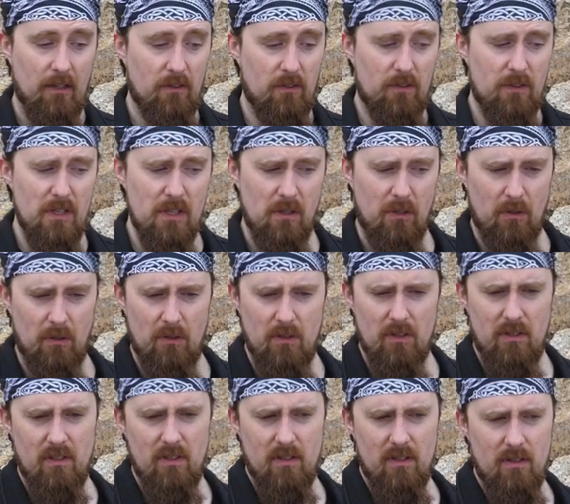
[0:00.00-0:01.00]
It's still
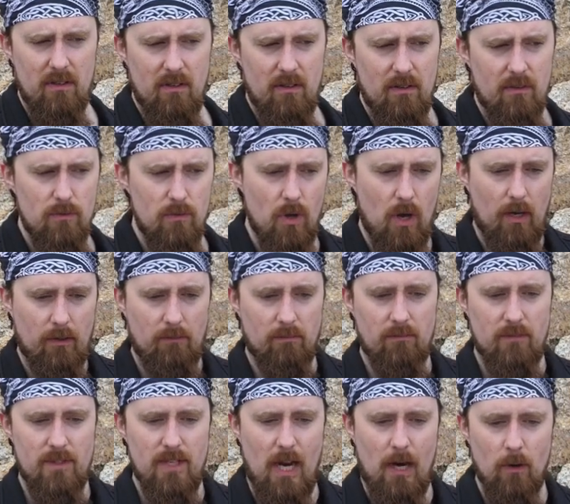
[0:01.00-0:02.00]
not
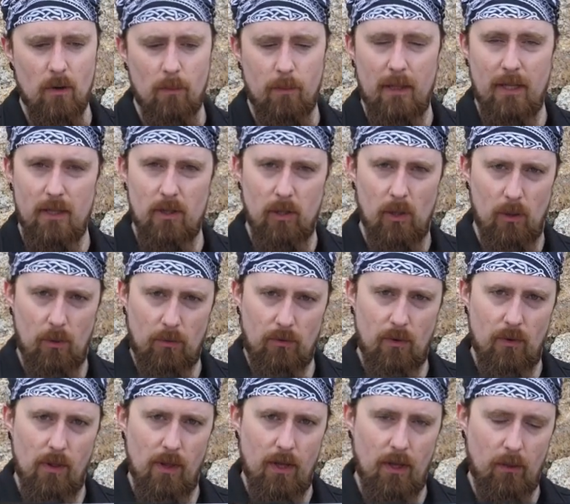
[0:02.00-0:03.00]
terribly
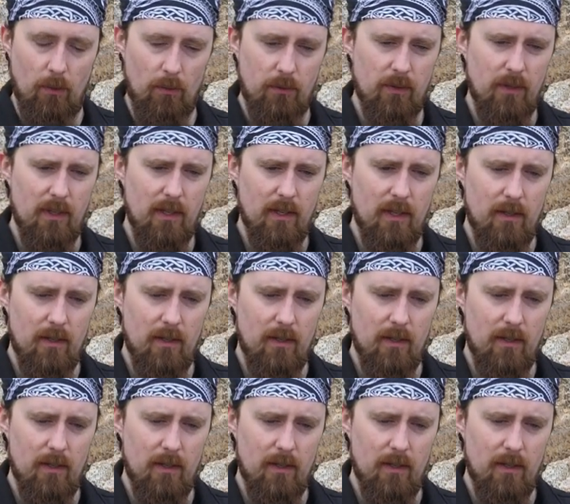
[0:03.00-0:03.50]
close to the hilt.